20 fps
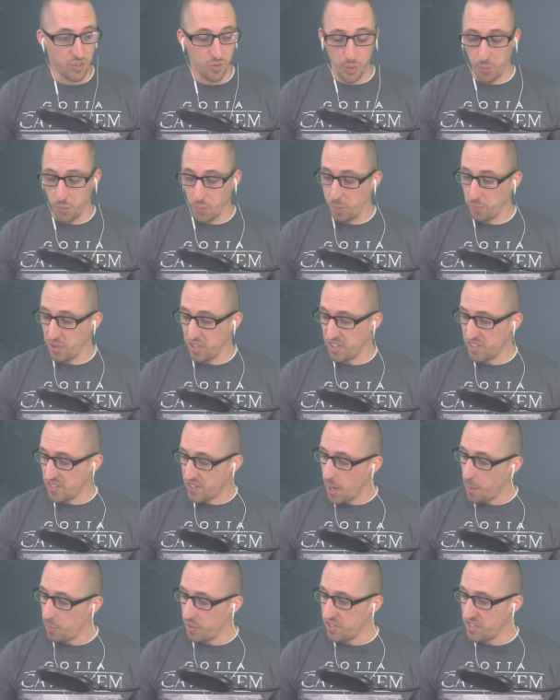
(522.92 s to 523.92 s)
we ripped it a
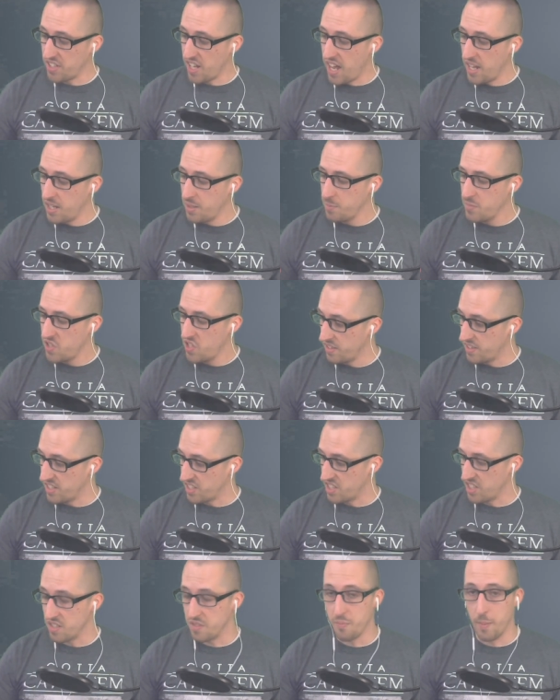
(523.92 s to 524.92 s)
couple of times.
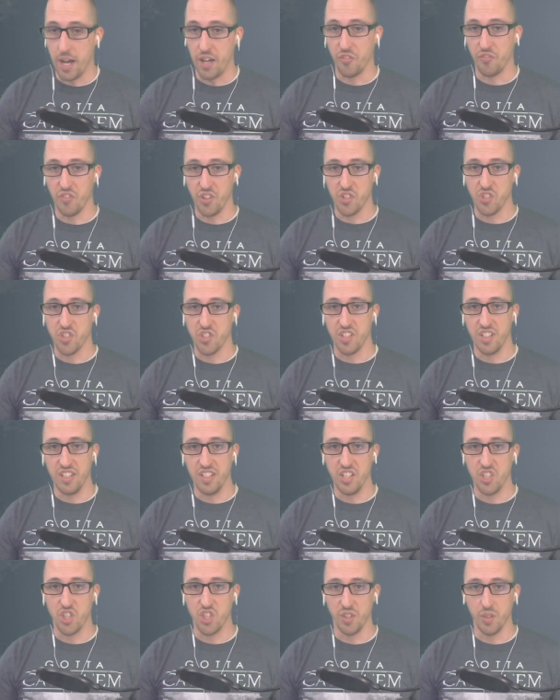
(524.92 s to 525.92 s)
This is my first
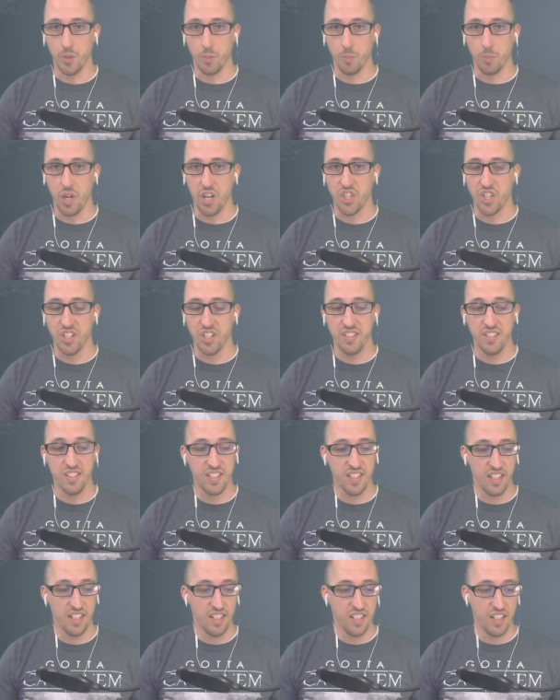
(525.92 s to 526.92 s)
initial
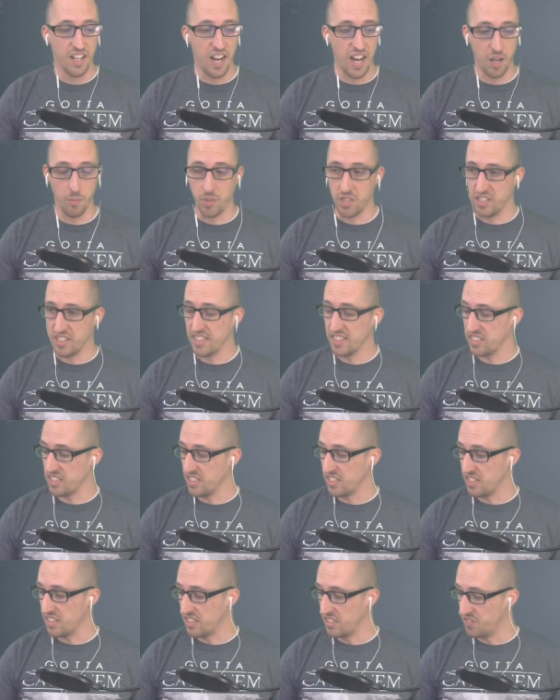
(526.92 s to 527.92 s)
impressions. I'm gonna let
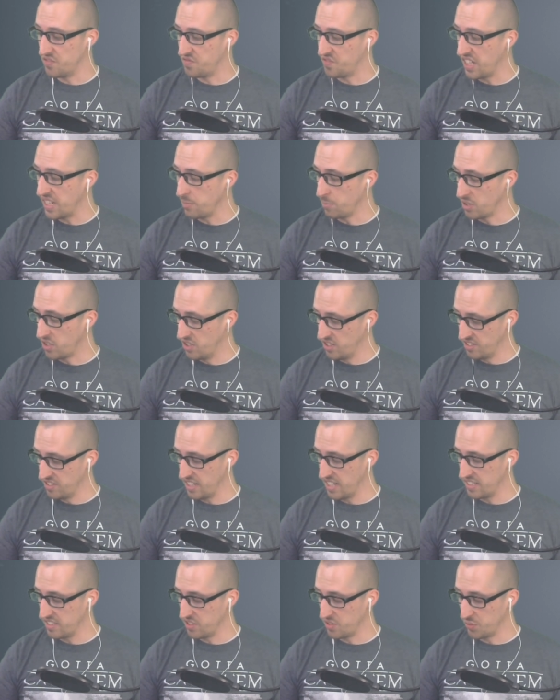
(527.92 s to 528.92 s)
the vape clear
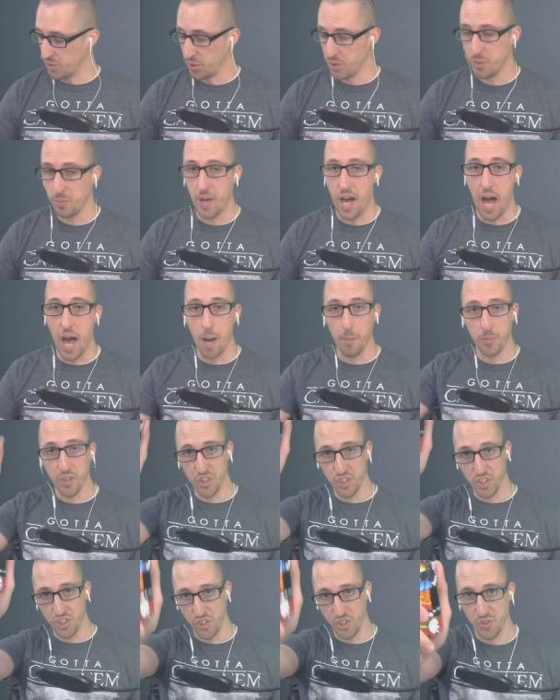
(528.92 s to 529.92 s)
out of the room. I'm
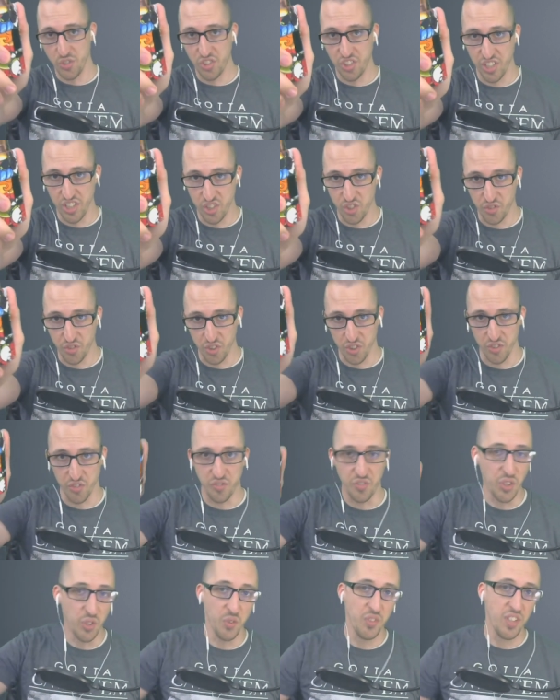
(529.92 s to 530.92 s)
gonna use this for a
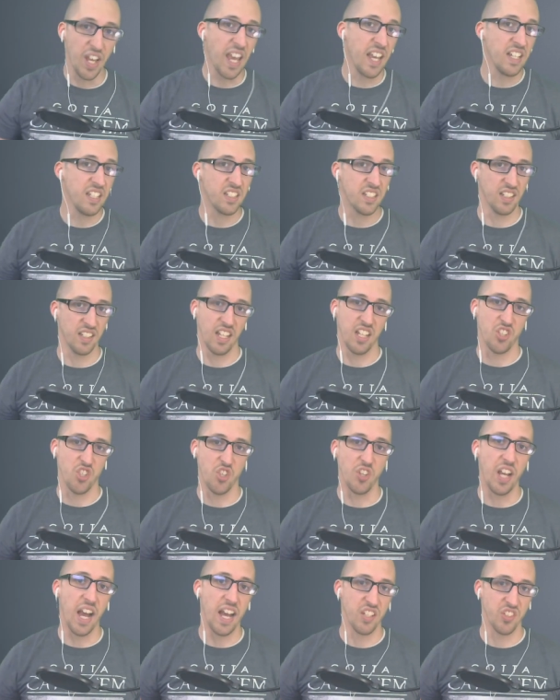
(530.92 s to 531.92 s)
few days and let
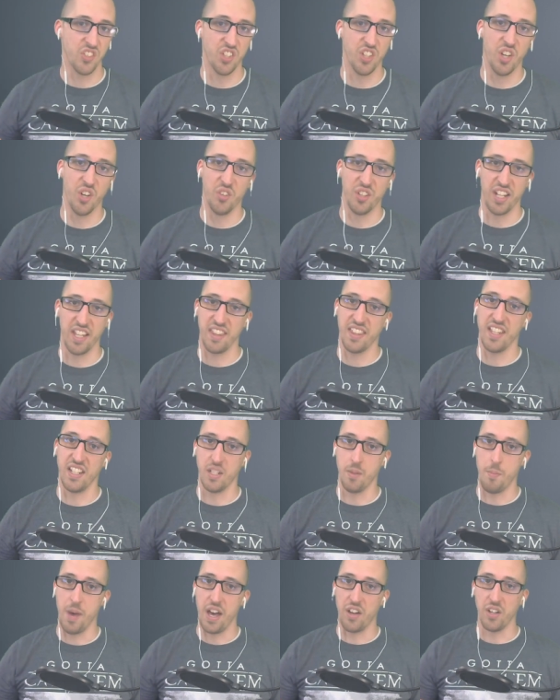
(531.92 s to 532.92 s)
you guys know what I think
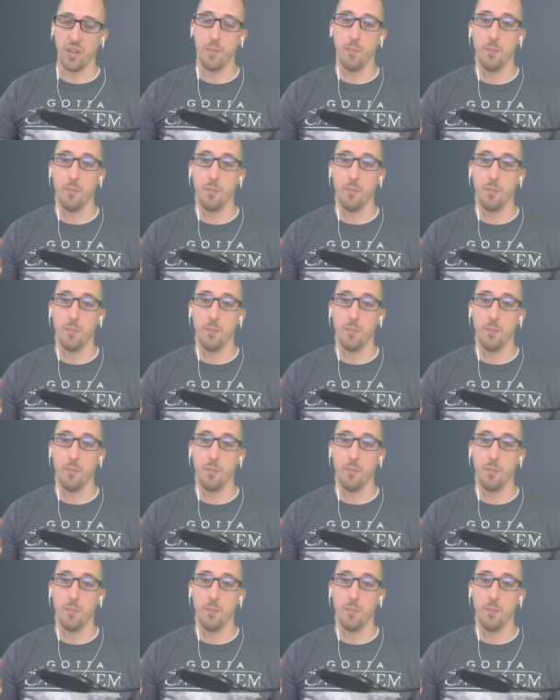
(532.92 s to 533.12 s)
about it.